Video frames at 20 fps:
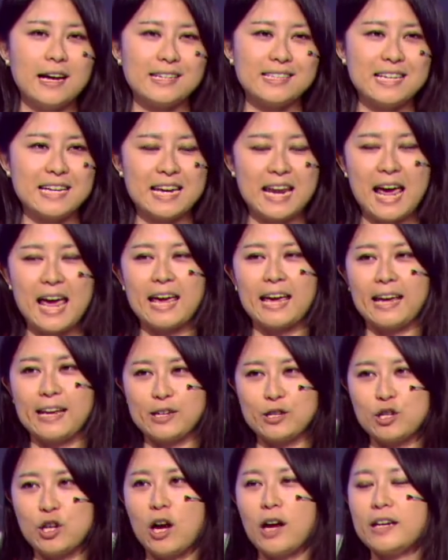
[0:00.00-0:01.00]
today
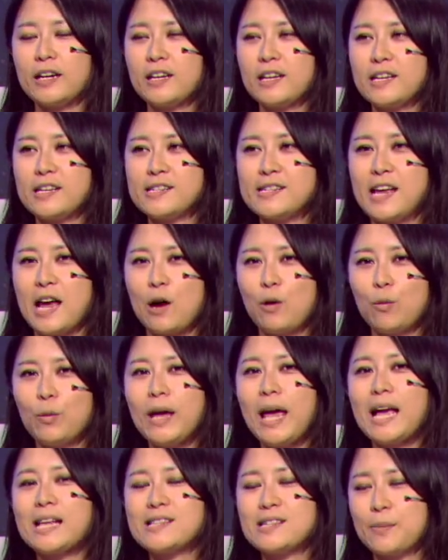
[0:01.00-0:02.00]
in China, is that
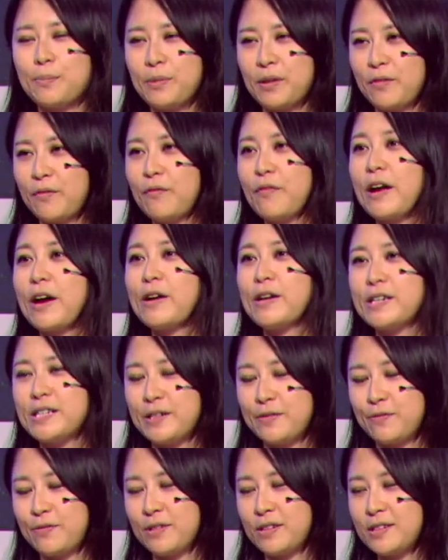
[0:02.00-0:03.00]
we had something very
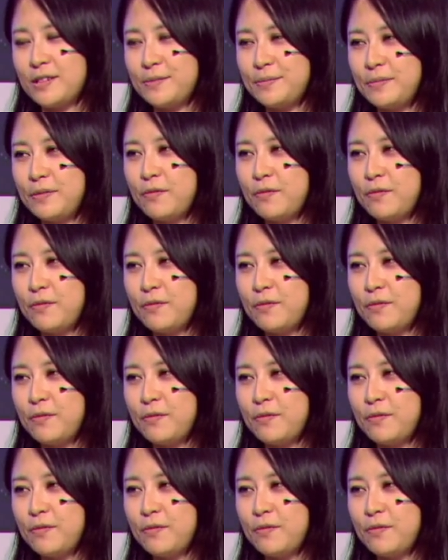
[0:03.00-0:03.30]
different,